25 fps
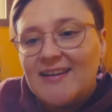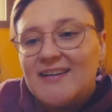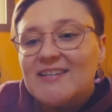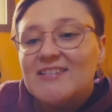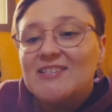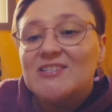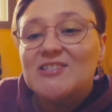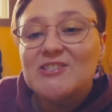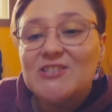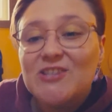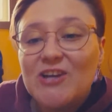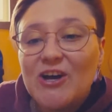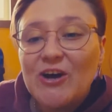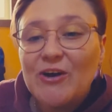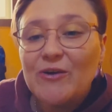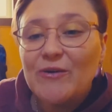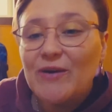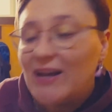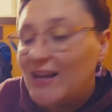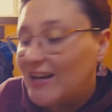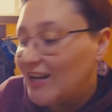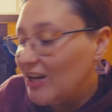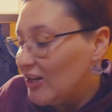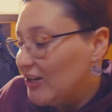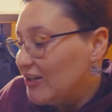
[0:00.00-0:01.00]
So
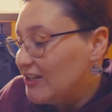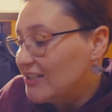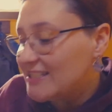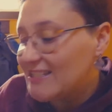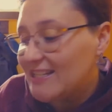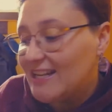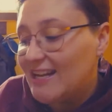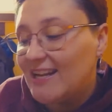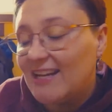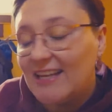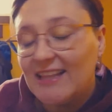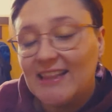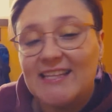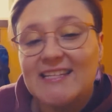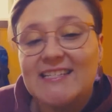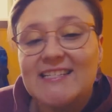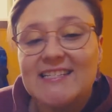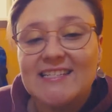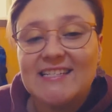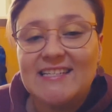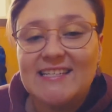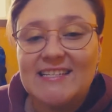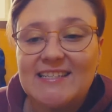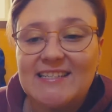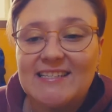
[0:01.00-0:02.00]
it looks like this
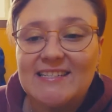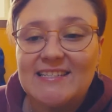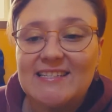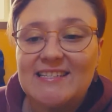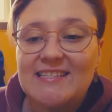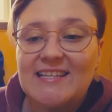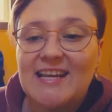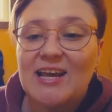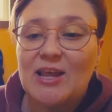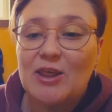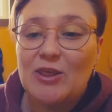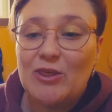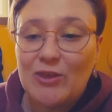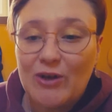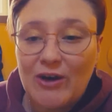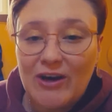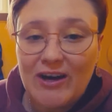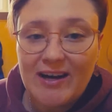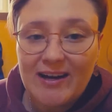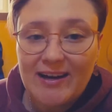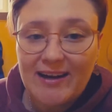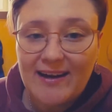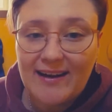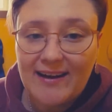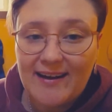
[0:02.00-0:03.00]
is a
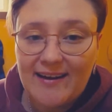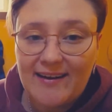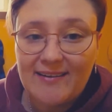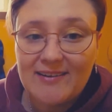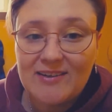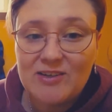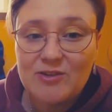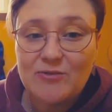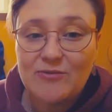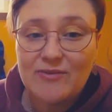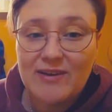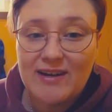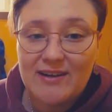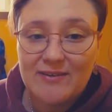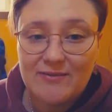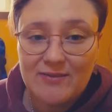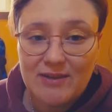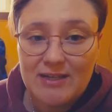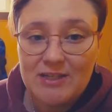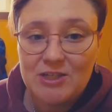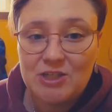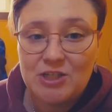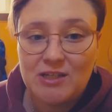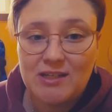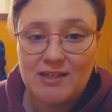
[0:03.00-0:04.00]
thought out
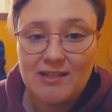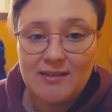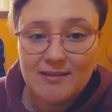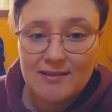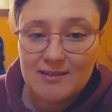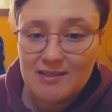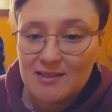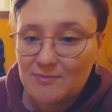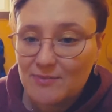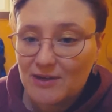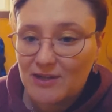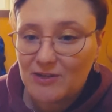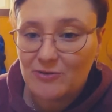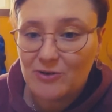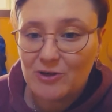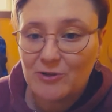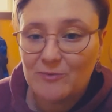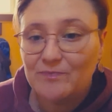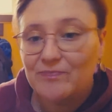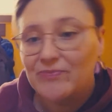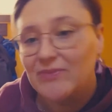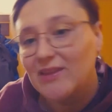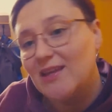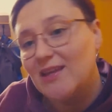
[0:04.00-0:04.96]
renovation in this mudroom.